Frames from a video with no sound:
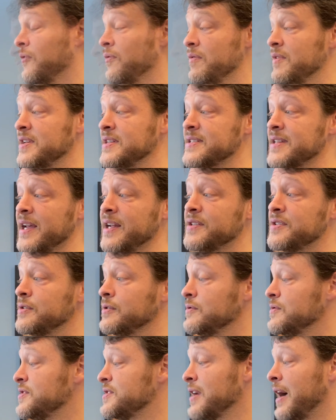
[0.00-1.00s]
These
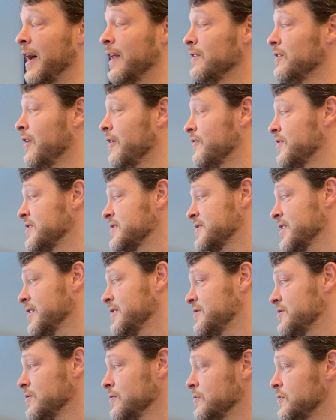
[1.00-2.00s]
etudes, I love these
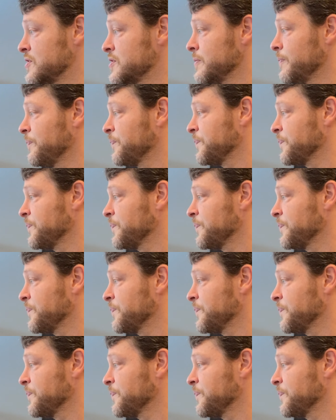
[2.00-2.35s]
etudes.